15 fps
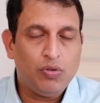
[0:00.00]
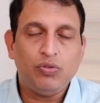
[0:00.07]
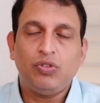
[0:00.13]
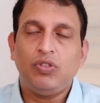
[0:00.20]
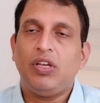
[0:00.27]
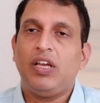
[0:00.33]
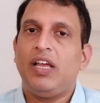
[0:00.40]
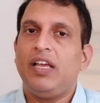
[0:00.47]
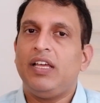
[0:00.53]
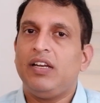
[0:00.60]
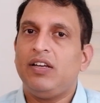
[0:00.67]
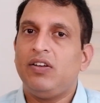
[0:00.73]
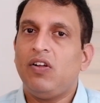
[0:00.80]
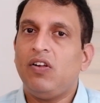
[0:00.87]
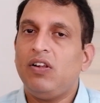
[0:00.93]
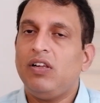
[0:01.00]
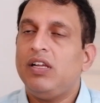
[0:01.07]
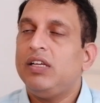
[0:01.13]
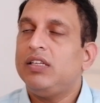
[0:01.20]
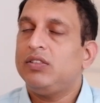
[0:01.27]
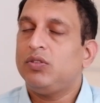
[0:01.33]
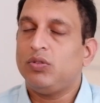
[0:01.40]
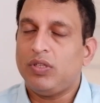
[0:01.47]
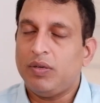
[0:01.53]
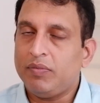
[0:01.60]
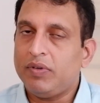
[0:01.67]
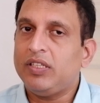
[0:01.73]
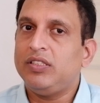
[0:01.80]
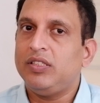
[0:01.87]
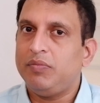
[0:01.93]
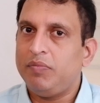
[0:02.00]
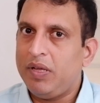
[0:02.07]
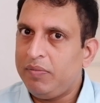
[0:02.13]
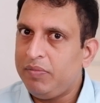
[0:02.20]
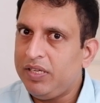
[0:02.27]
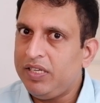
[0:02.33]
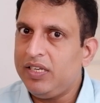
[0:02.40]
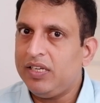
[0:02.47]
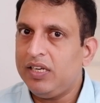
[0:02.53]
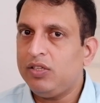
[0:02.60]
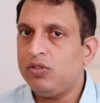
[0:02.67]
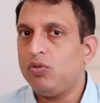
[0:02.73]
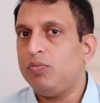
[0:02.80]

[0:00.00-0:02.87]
lose your hair and all, so sometimes it may be needed.